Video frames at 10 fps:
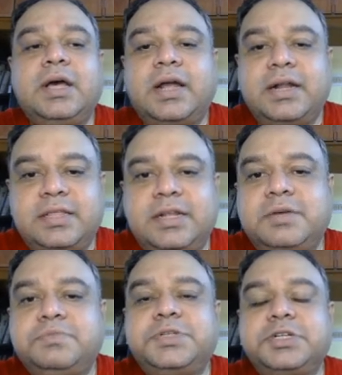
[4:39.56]
another
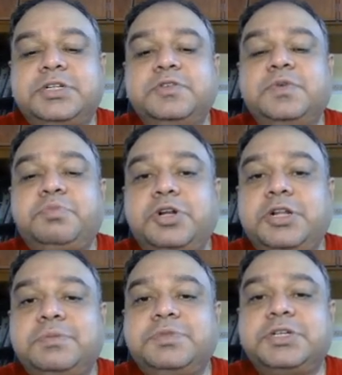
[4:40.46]
objective,
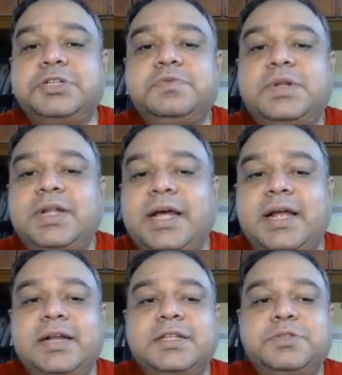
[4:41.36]
important objective on the
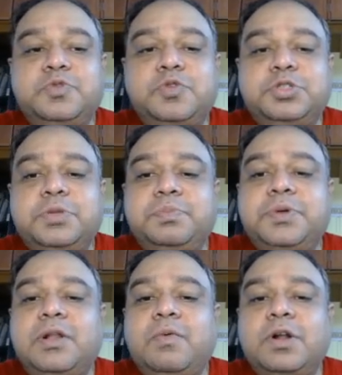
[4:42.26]
ad, is so
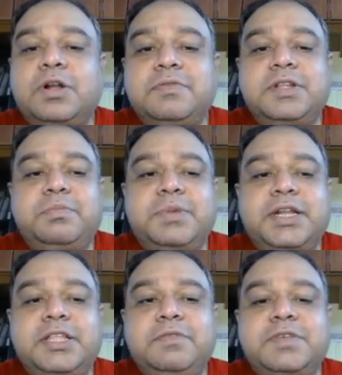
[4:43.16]
simple. Whatever the
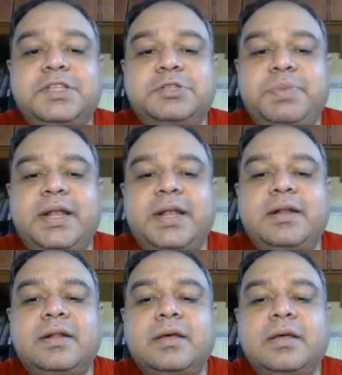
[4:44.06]
money we
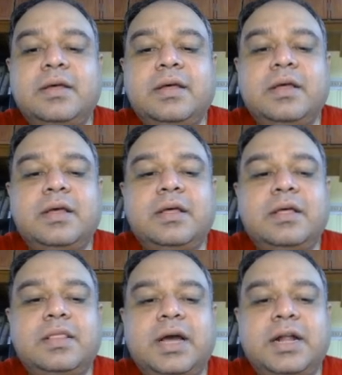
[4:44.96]
spend,
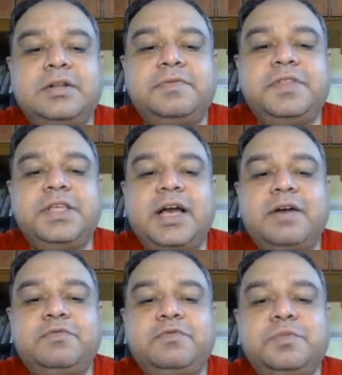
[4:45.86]
that we
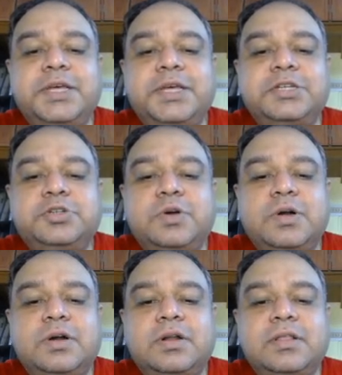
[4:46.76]
have to make
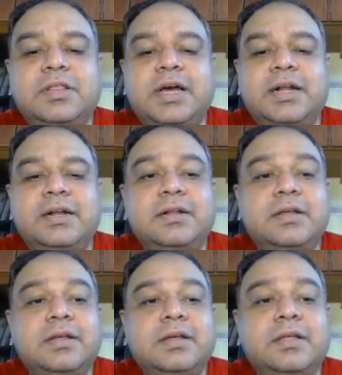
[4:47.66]
sure that
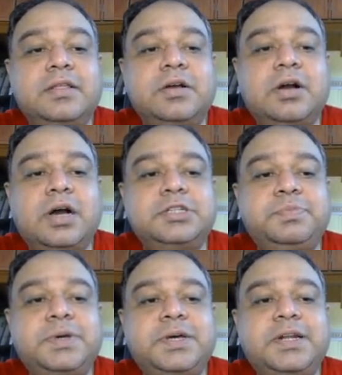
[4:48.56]
the
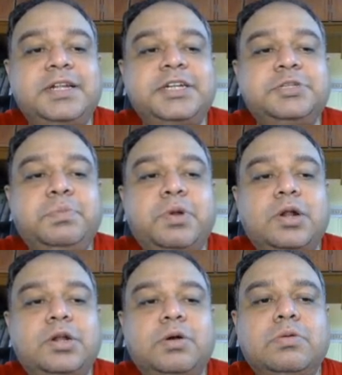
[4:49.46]
cost per lead is
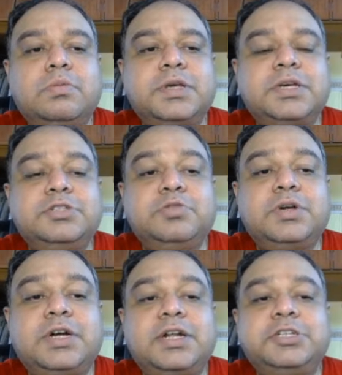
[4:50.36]
brought down, because you
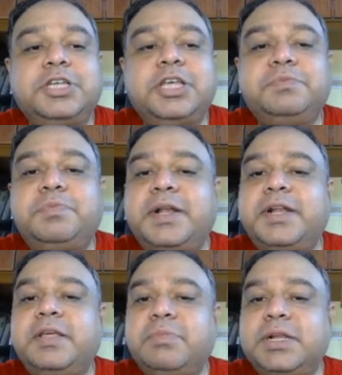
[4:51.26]
cannot keep
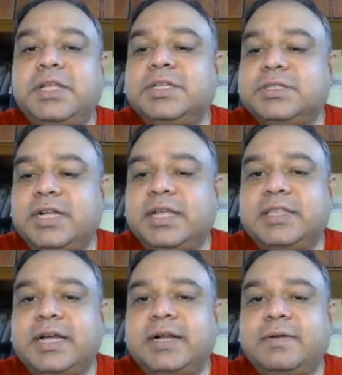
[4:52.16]
spending money just like
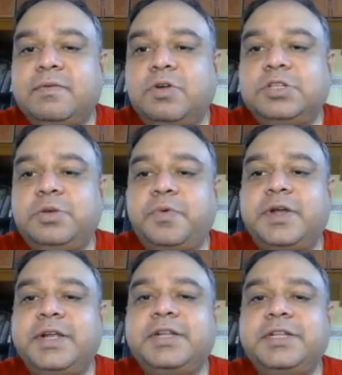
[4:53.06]
that. What is the
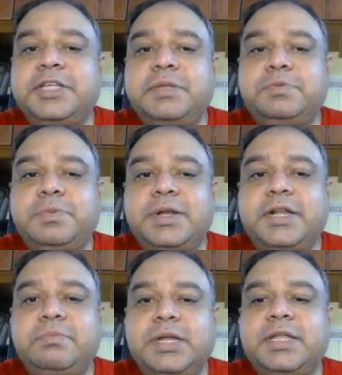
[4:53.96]
point in keep
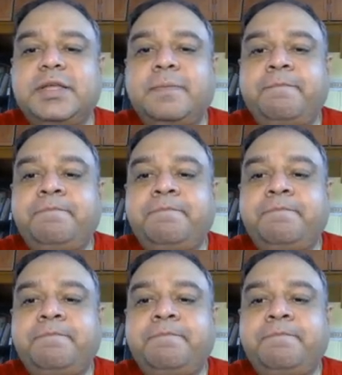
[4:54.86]
spending money?